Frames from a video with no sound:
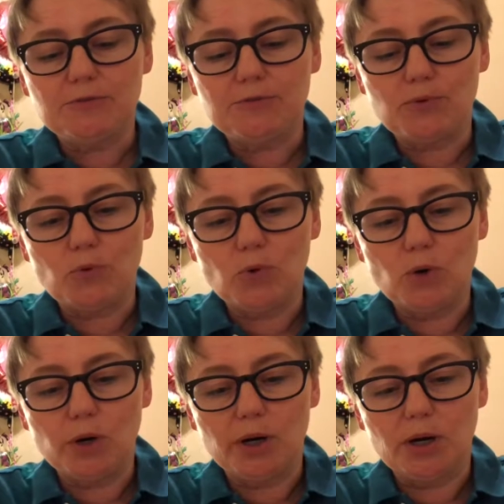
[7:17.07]

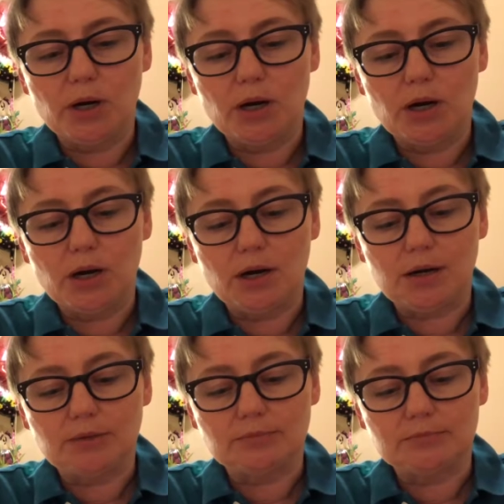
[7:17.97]
for
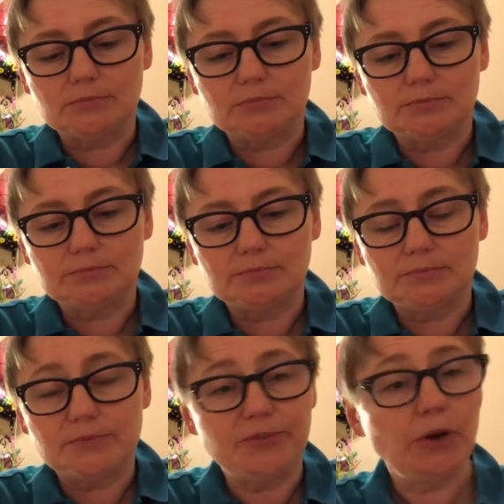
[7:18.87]

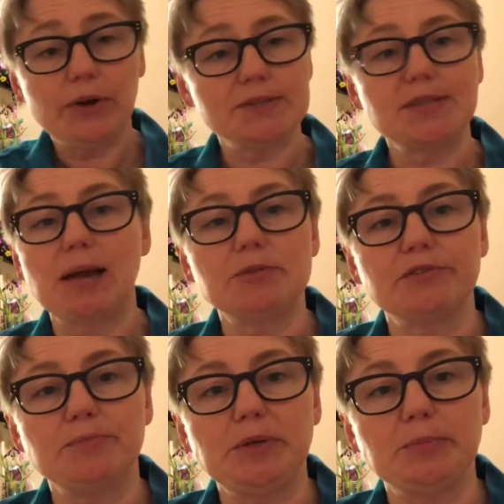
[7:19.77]
various types
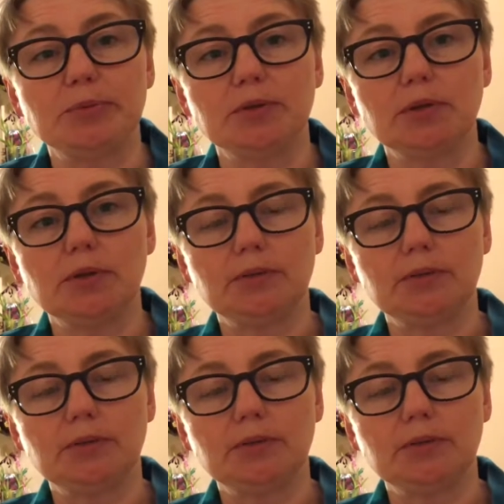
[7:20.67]
of people.